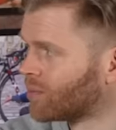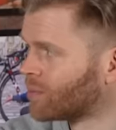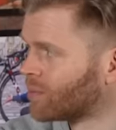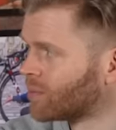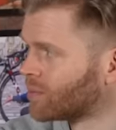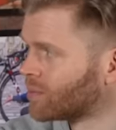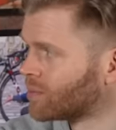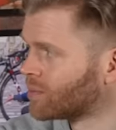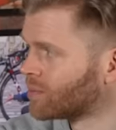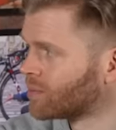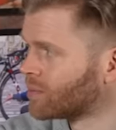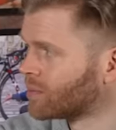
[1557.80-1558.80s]

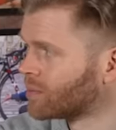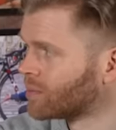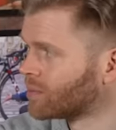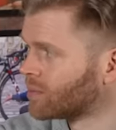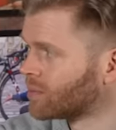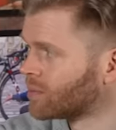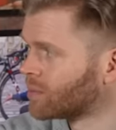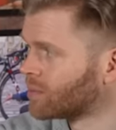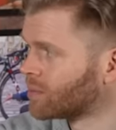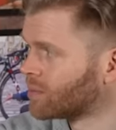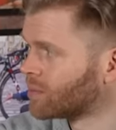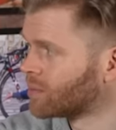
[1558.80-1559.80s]

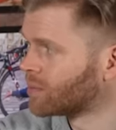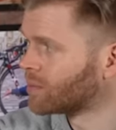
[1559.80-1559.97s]
This person isn't speaking.